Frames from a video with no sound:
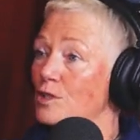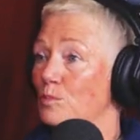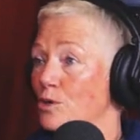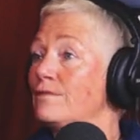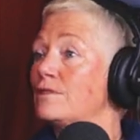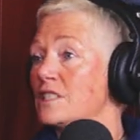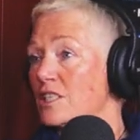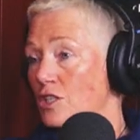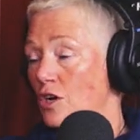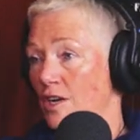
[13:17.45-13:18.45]
Her boyfriend
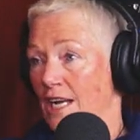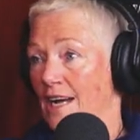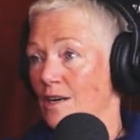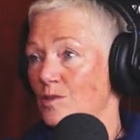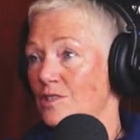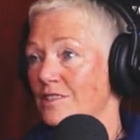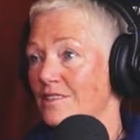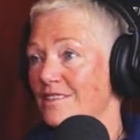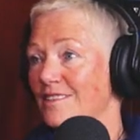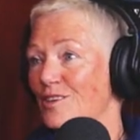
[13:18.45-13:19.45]
had gone out.
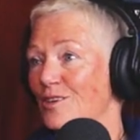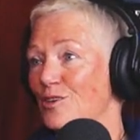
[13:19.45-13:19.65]
Yeah.